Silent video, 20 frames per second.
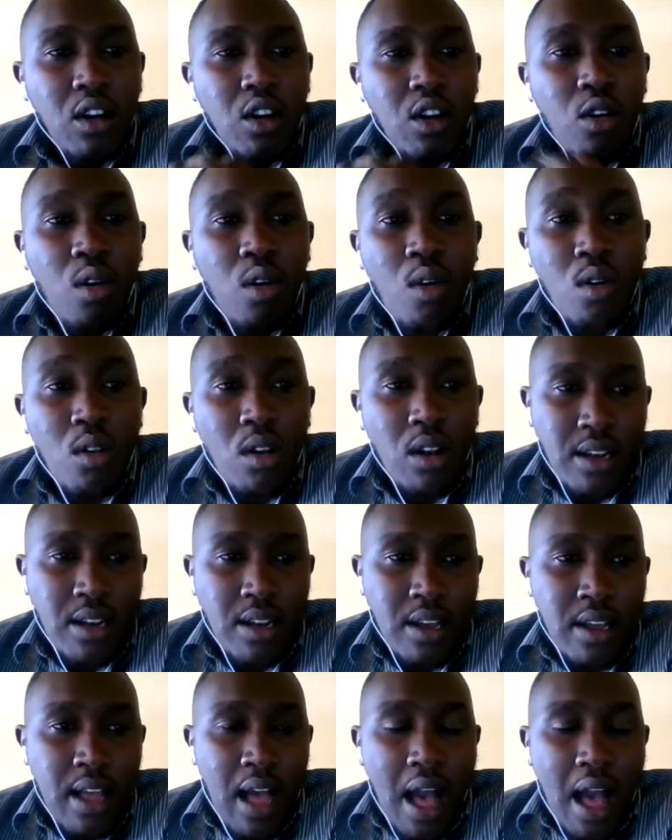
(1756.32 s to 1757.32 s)
called
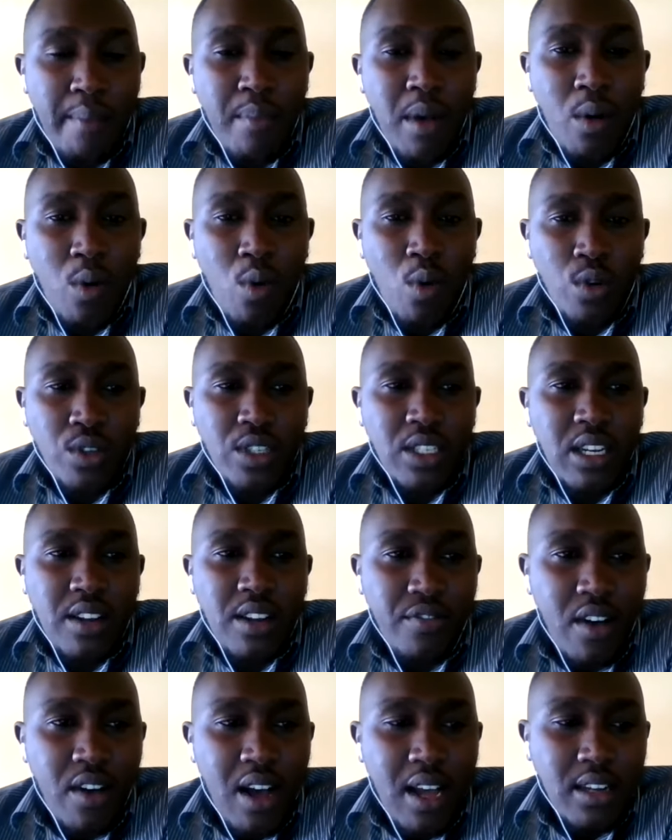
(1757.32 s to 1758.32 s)
ama was
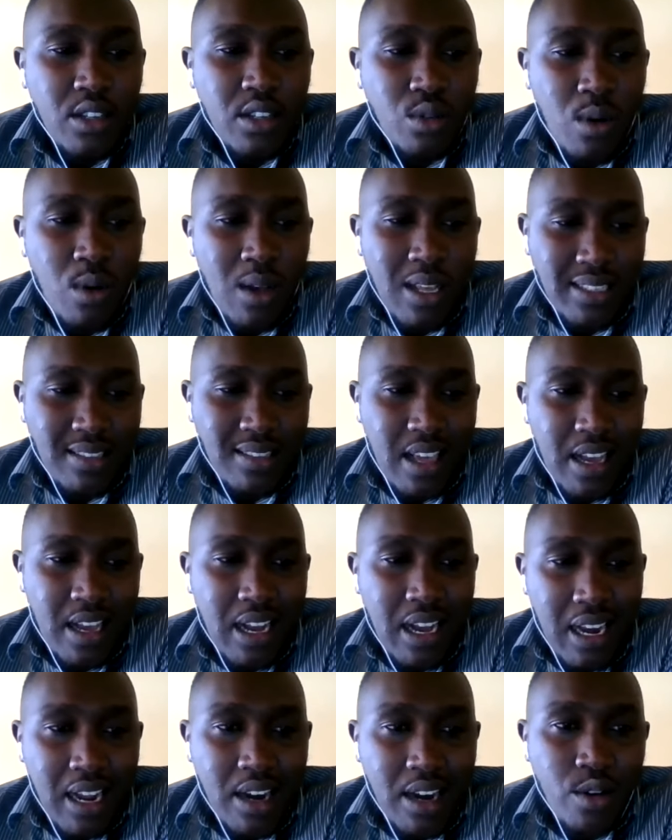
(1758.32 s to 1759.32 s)
referred to as the
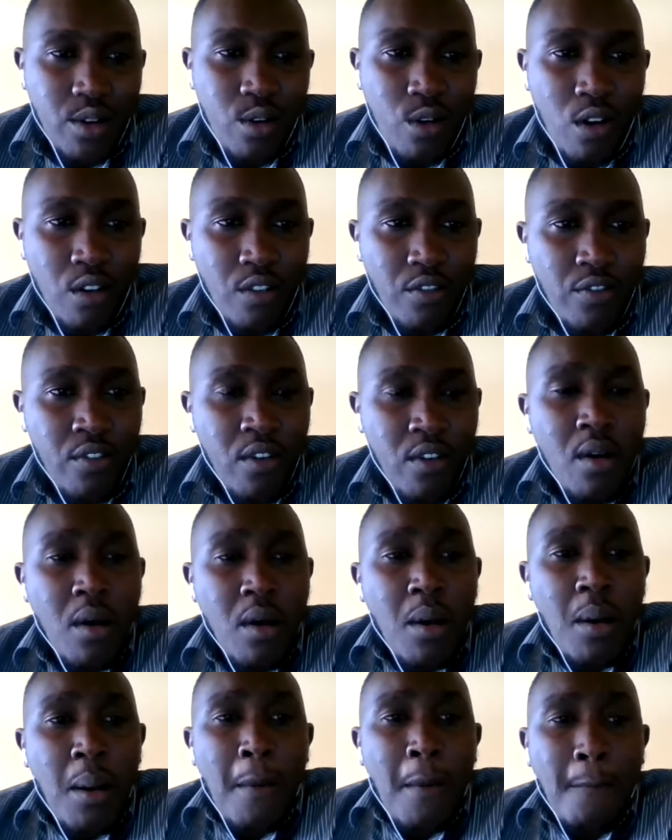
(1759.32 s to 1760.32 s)
cradle of
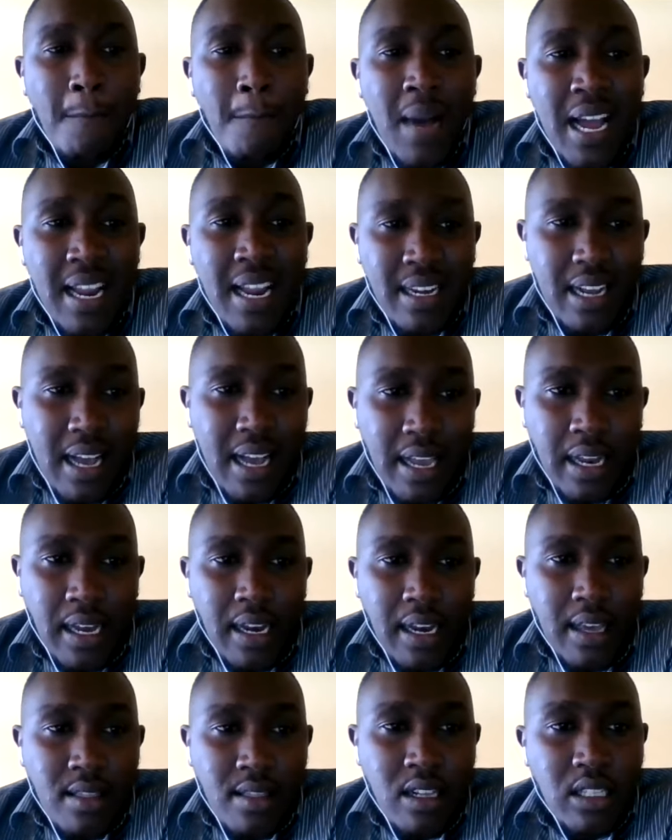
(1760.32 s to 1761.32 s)
mankind.
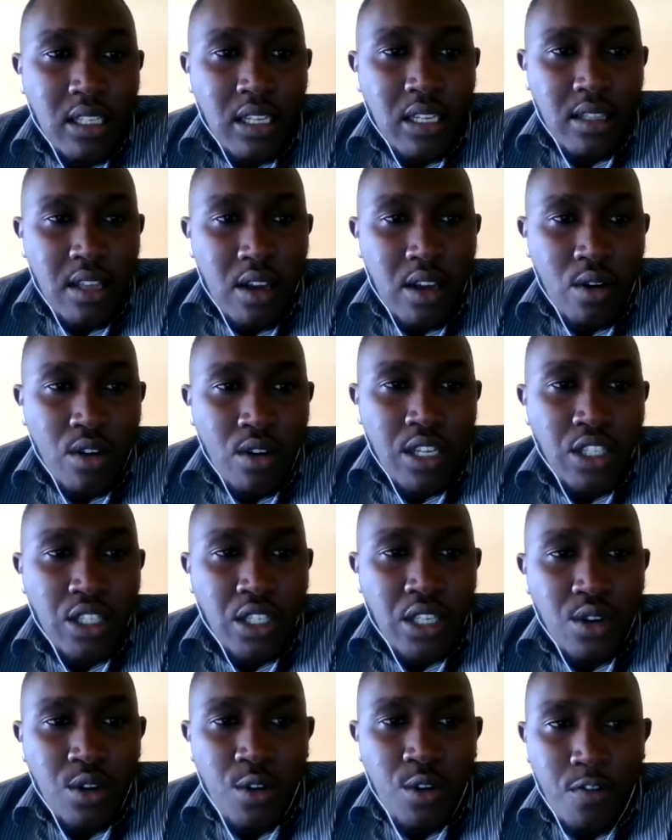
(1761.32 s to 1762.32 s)
This is the
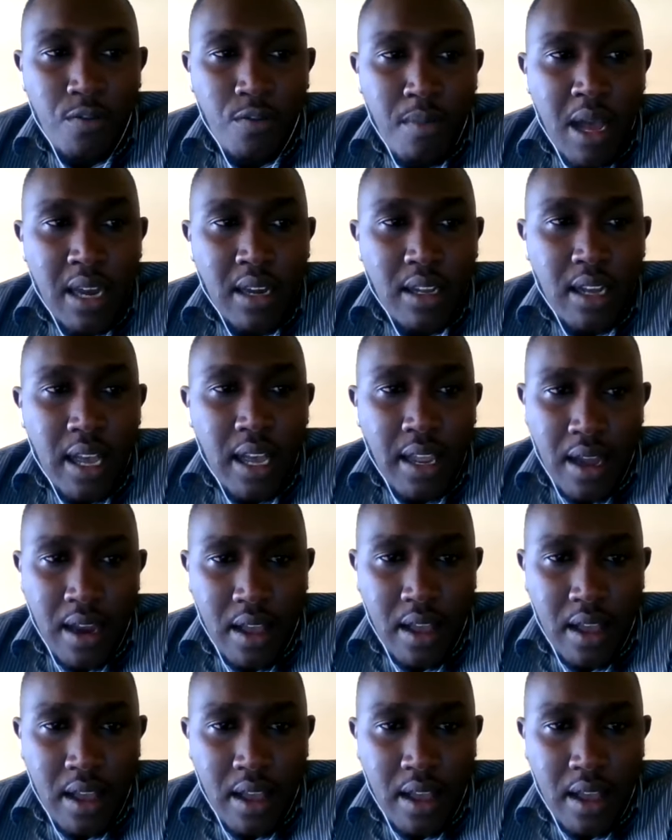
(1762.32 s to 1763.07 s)
origin of mankind.